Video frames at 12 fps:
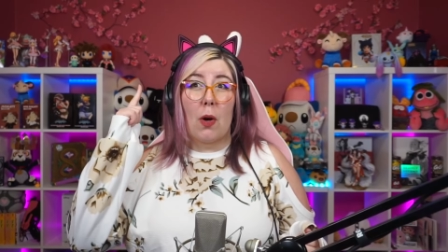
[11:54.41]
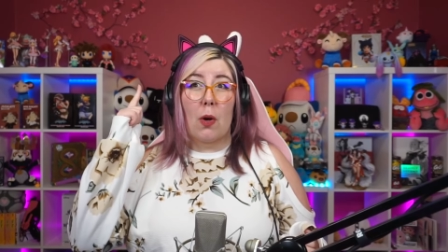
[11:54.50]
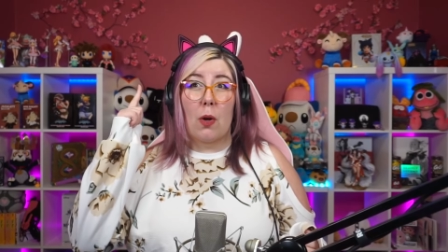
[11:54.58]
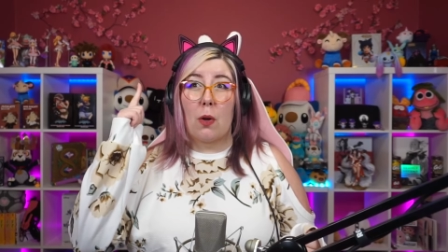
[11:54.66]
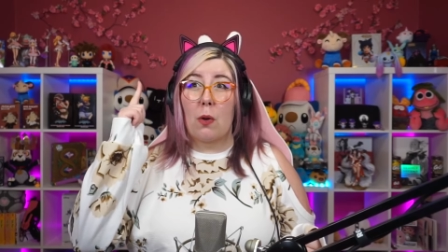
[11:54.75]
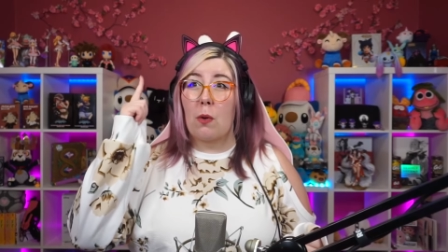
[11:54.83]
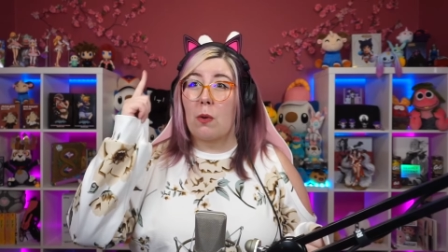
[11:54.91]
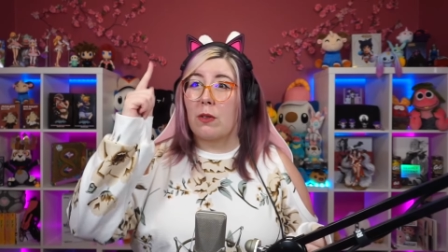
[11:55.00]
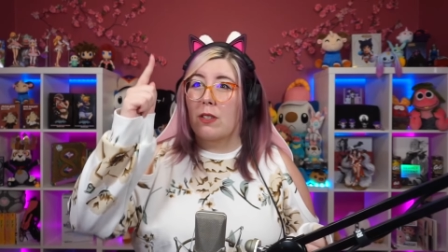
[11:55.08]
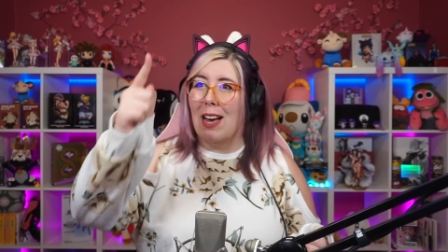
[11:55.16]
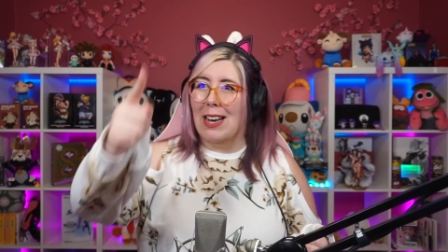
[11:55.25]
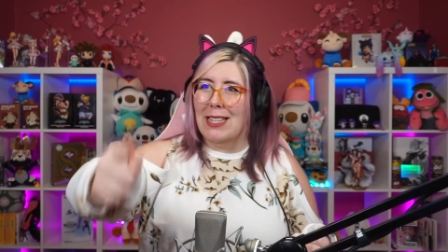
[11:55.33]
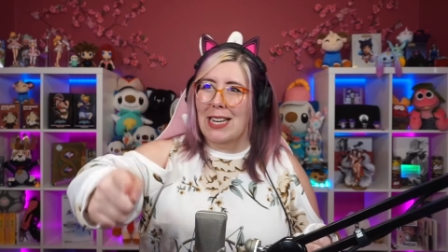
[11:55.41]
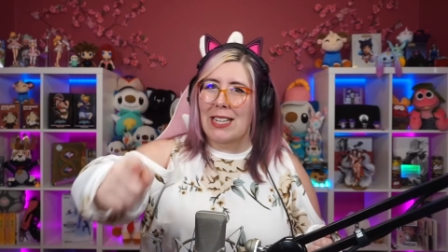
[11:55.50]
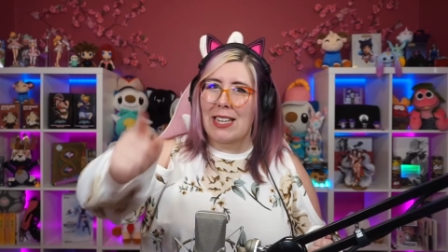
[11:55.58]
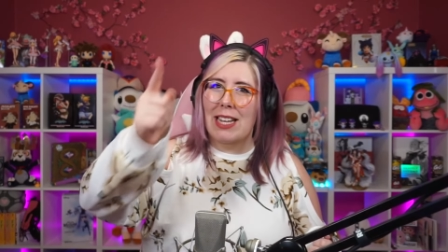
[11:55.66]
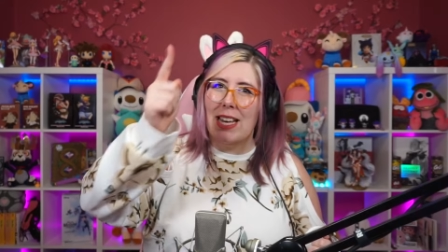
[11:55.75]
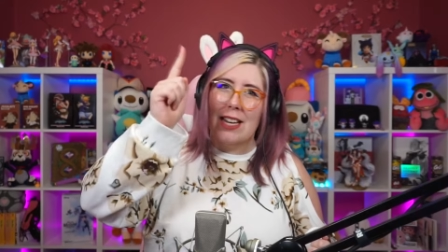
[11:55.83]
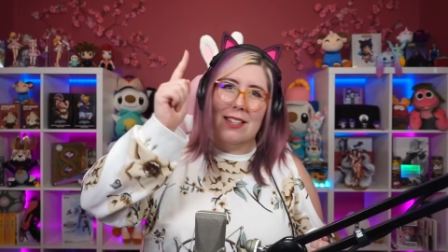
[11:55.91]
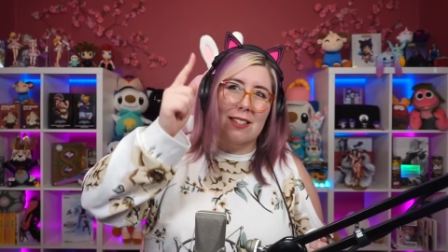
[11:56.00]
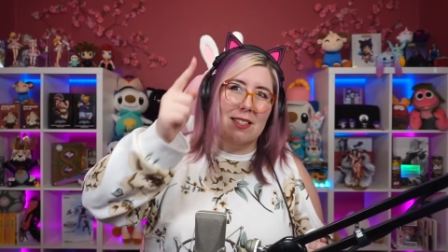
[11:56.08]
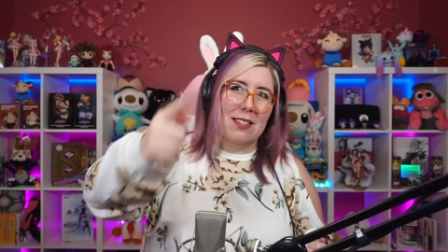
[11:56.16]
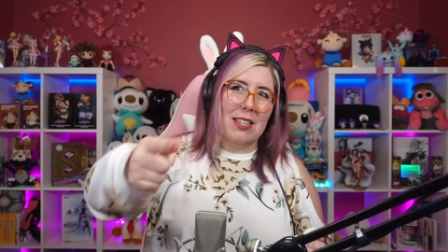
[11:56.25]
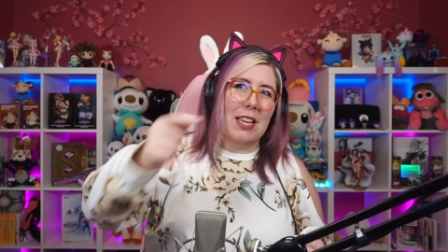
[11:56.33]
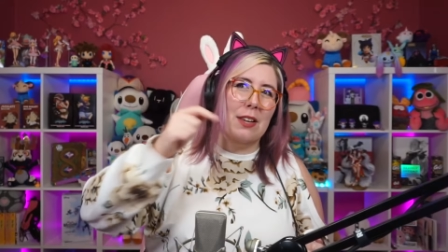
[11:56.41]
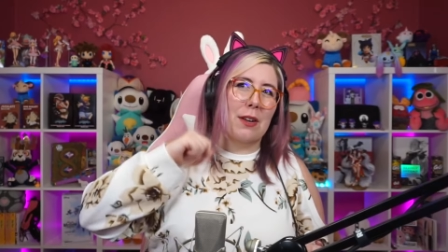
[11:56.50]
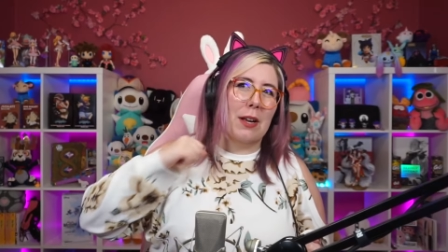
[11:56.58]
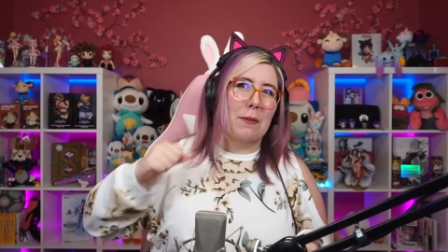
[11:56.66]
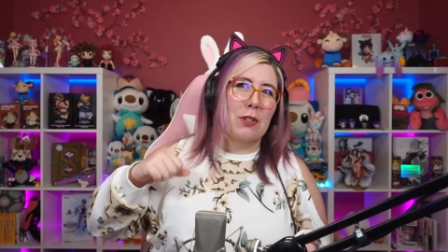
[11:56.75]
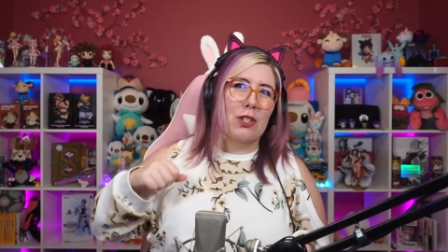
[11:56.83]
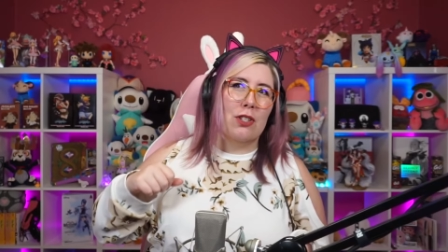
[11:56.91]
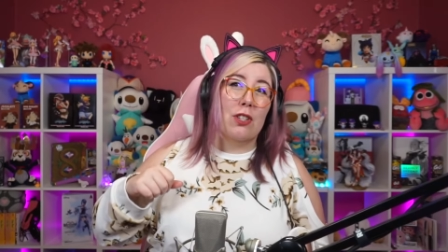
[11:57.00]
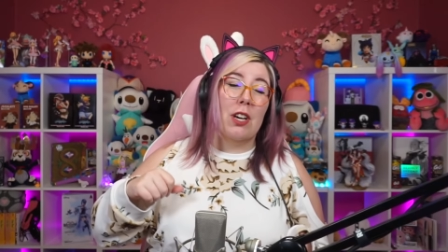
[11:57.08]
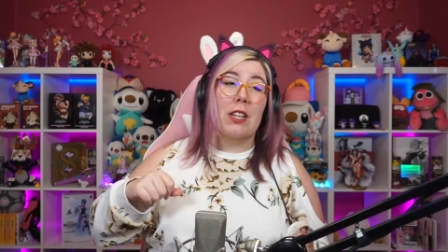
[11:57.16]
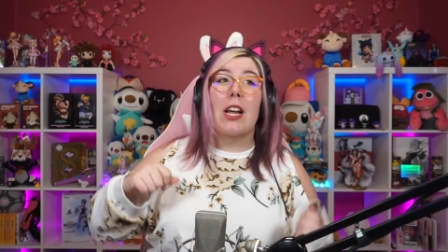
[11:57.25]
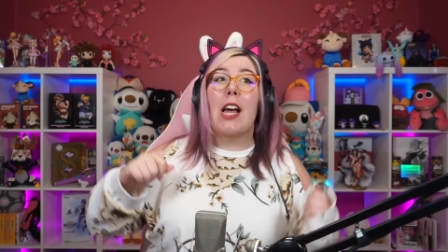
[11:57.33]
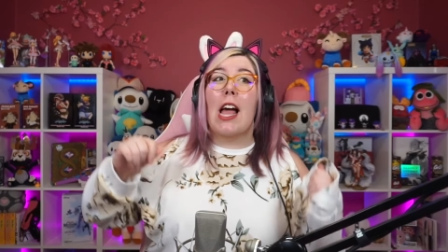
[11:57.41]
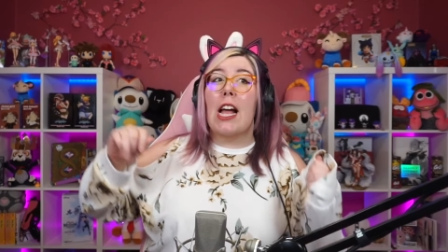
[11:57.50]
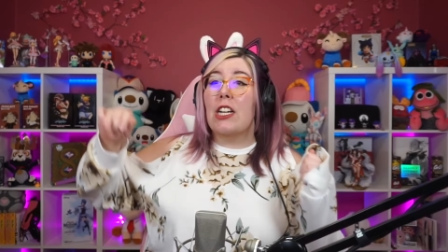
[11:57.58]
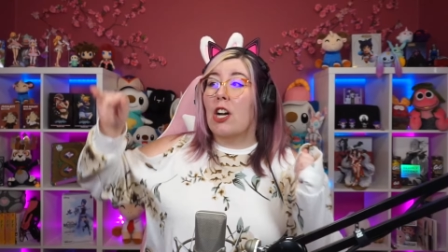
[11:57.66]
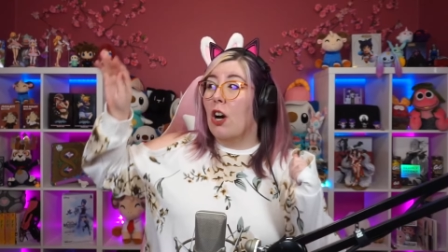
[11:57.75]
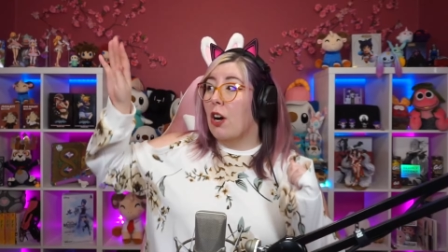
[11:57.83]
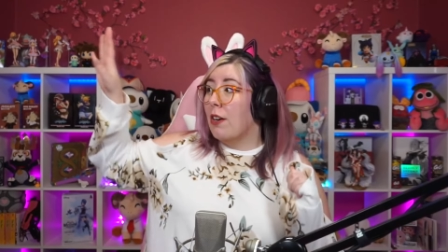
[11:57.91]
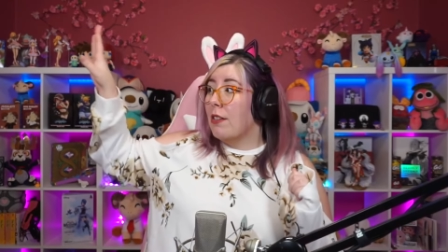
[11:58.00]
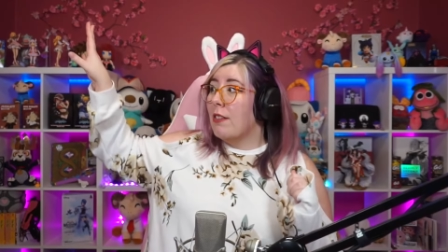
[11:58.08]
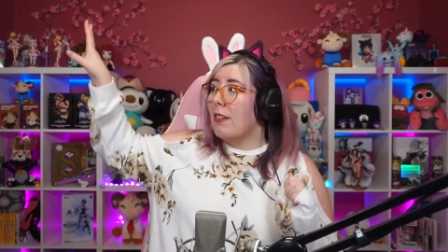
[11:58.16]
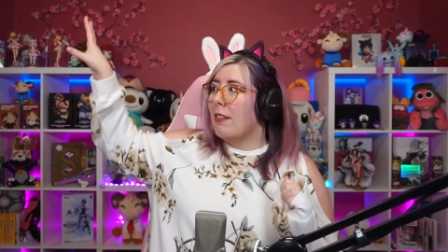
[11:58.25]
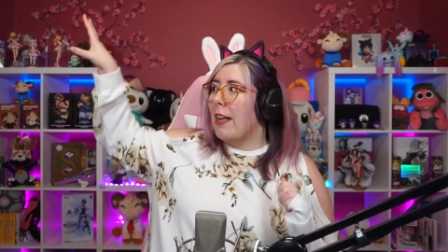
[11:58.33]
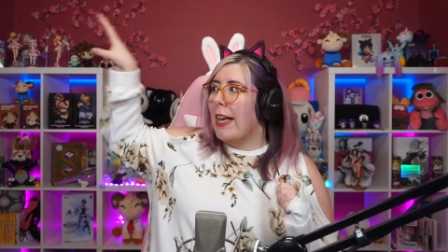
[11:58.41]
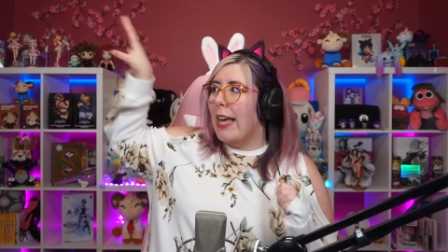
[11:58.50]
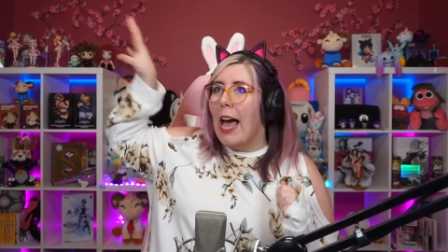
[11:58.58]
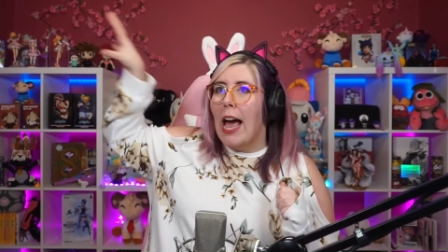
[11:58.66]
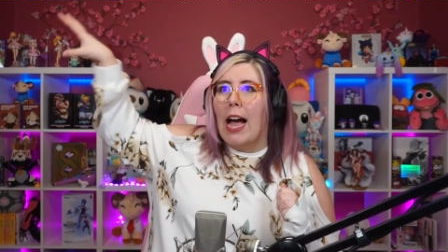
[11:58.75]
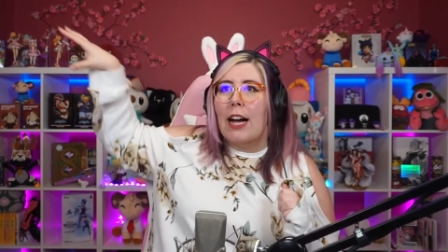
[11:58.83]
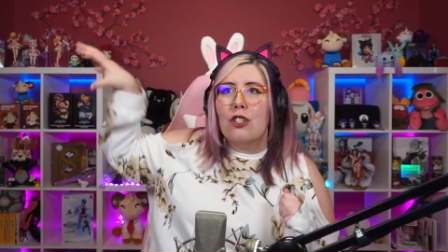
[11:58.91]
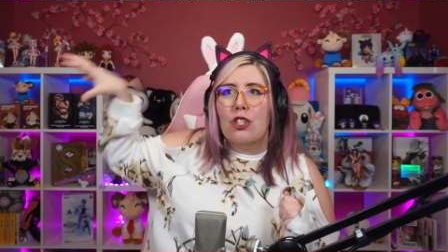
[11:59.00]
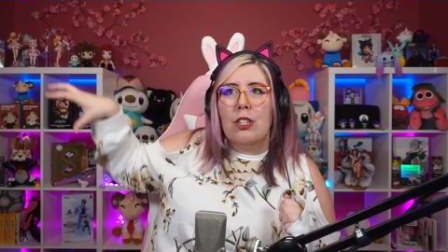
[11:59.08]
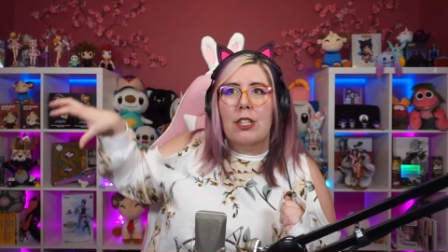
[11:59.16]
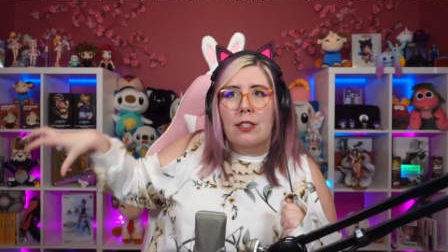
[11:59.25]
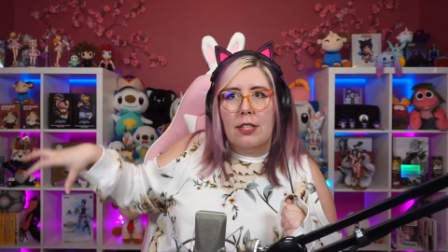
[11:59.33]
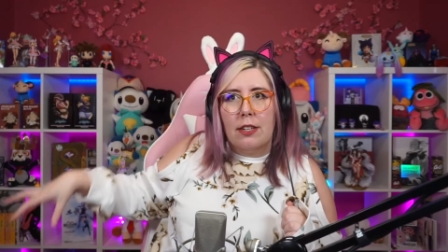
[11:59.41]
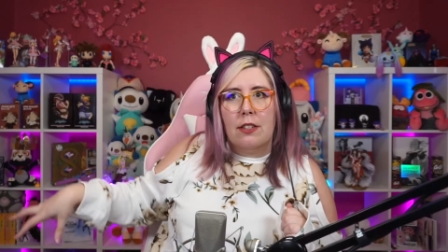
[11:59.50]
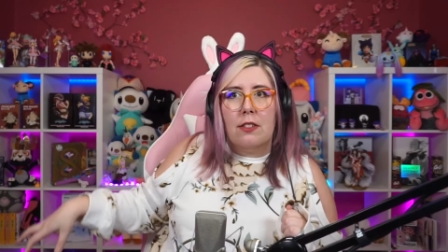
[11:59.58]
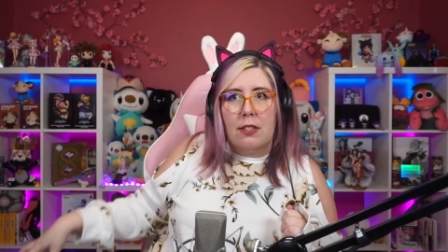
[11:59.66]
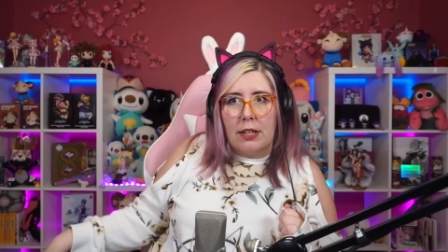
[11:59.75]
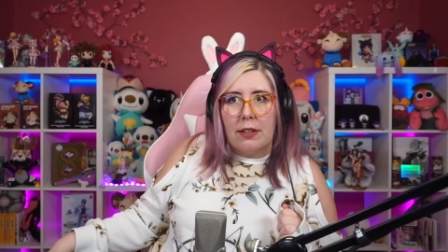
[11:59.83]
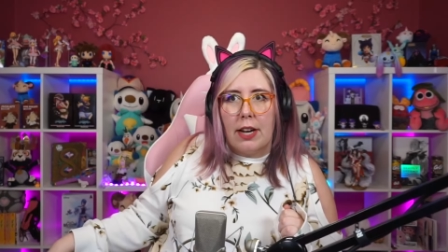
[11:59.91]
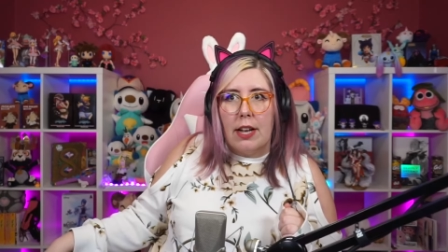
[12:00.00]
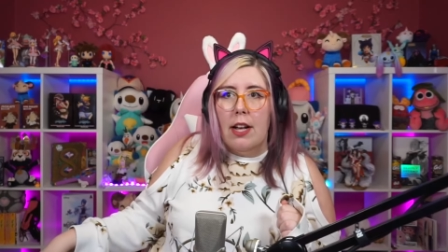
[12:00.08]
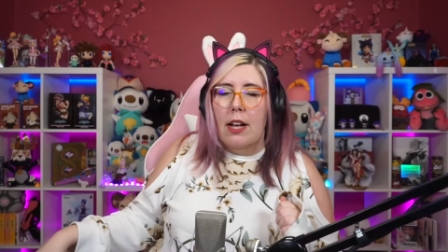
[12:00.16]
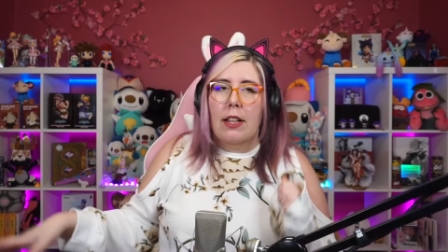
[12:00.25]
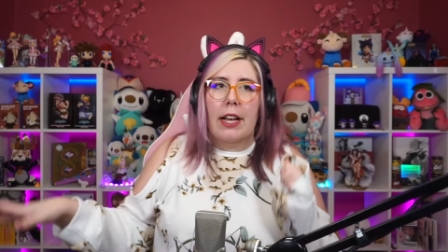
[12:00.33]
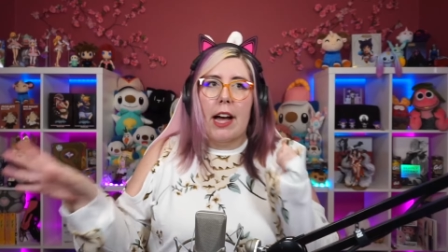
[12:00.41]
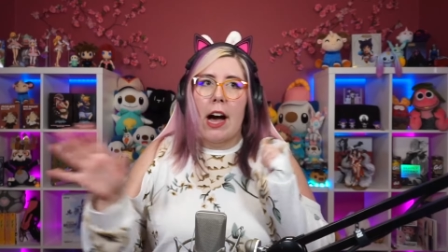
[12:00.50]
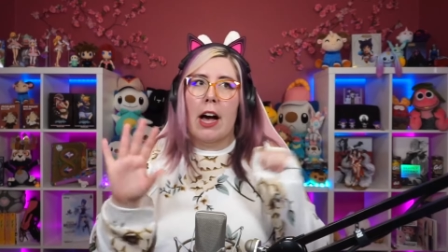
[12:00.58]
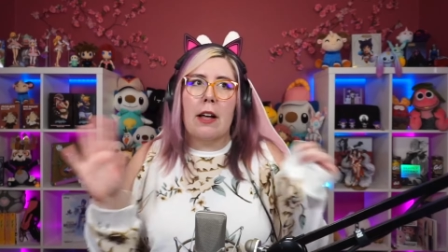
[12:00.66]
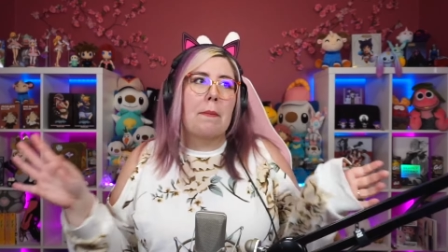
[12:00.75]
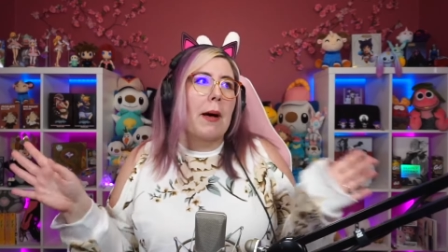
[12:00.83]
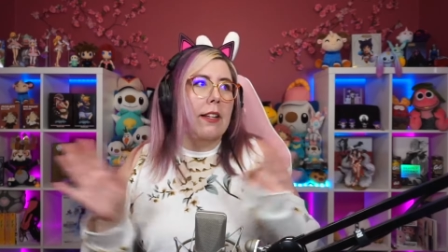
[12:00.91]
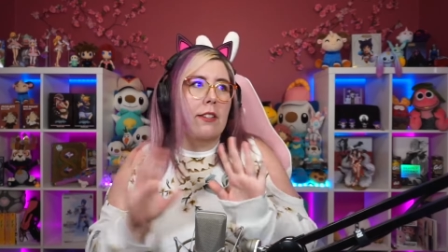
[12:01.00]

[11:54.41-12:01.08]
whose identity is secret, which is good. And hers is like actually secret, secret. Like Hawkmoth